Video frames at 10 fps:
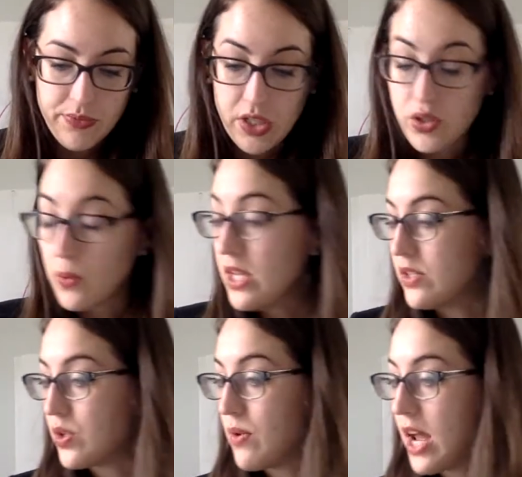so E,
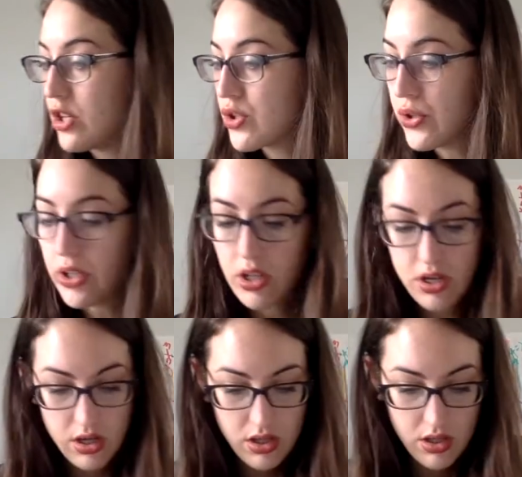so natural
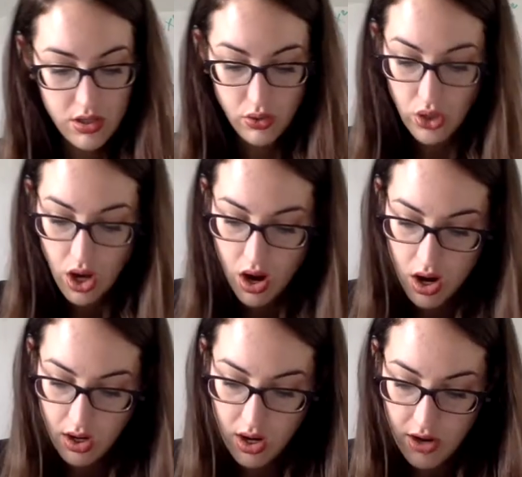
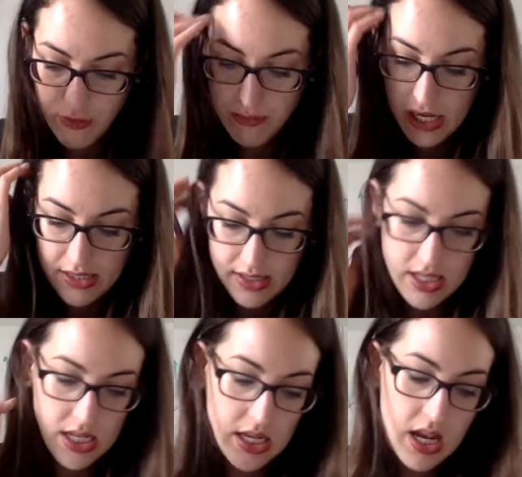log of base
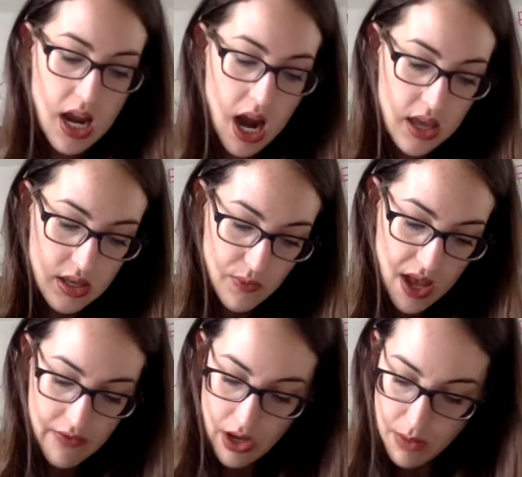e. And then we
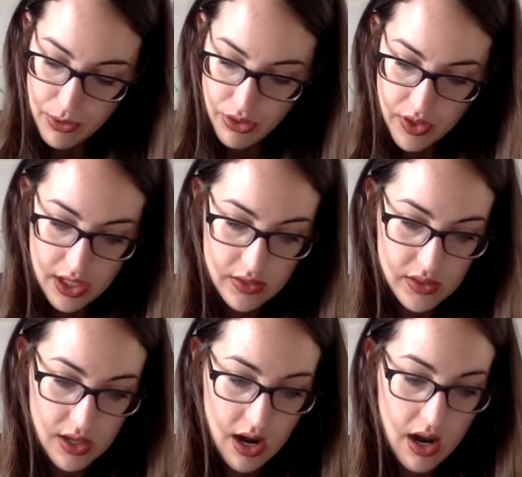have a couple
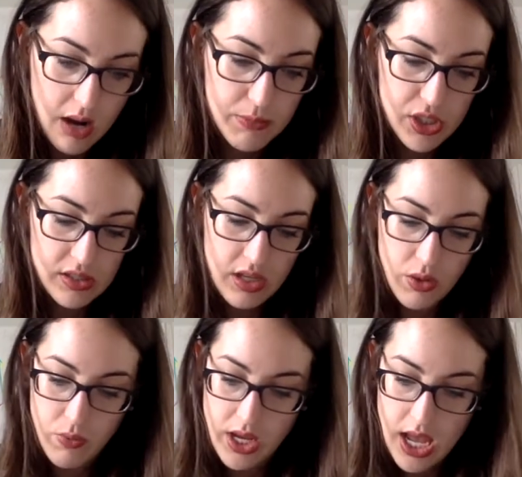things, just
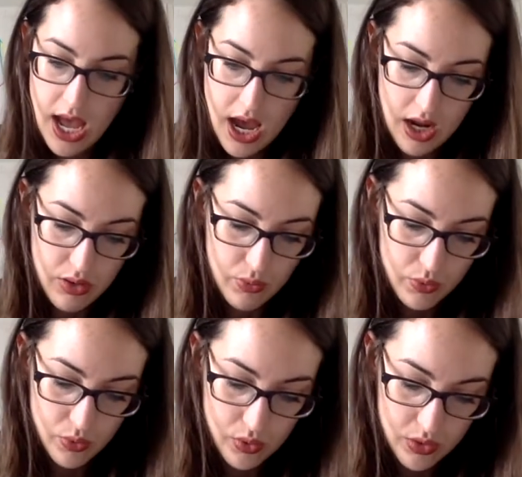like we had the
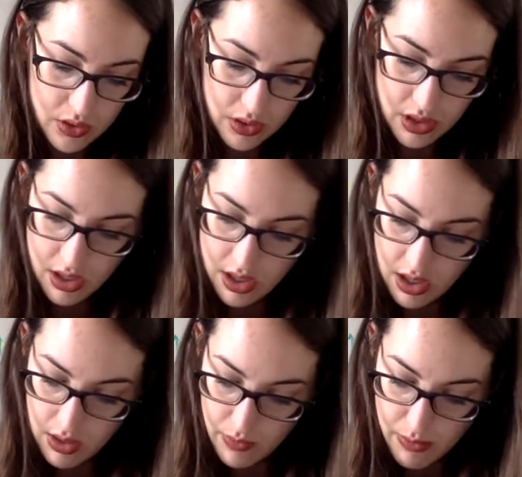rule
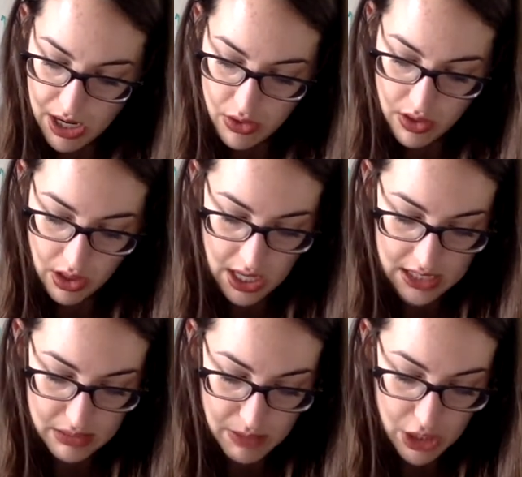reminder on the
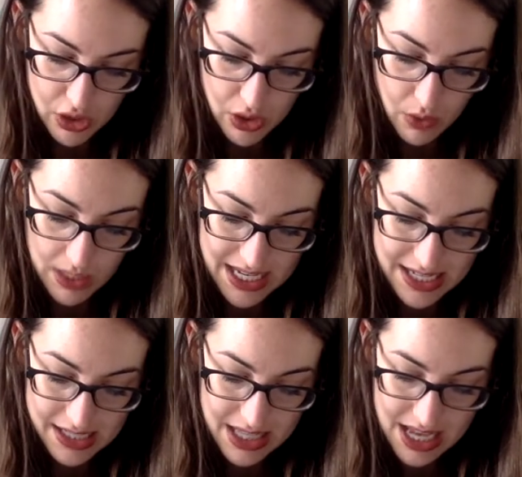last page. So
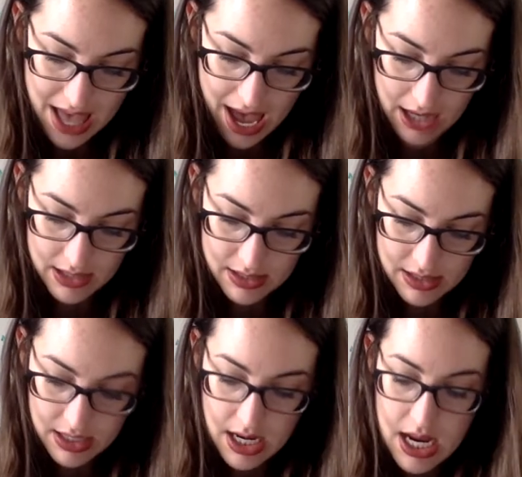e to the x